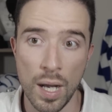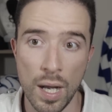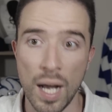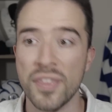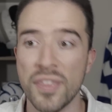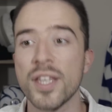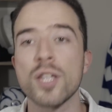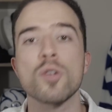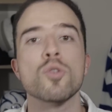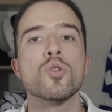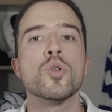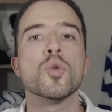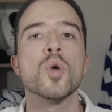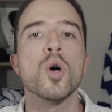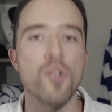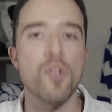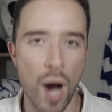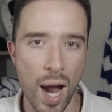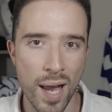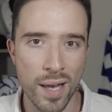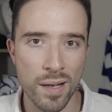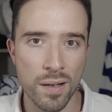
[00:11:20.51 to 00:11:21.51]
I think he'll do all
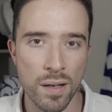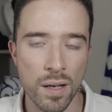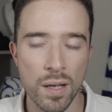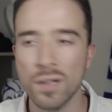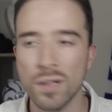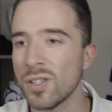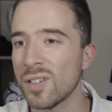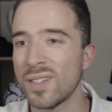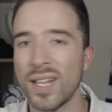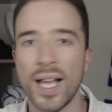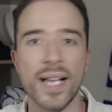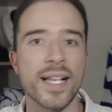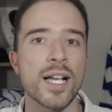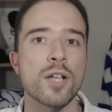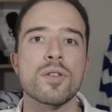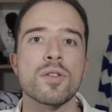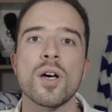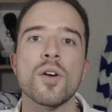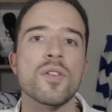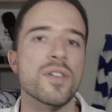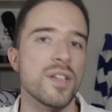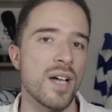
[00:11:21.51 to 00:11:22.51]
right. Just like at
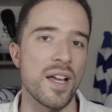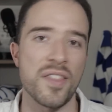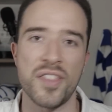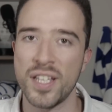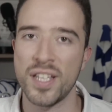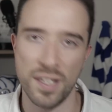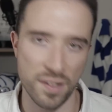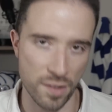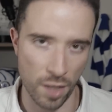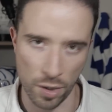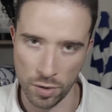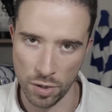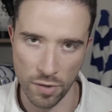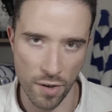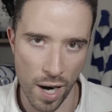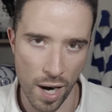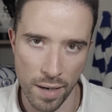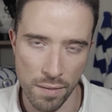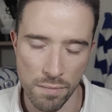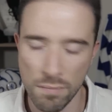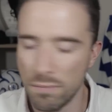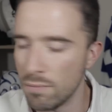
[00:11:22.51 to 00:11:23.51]
Chelsea, I think he's done all
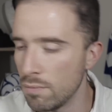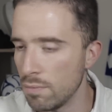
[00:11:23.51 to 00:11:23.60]
right.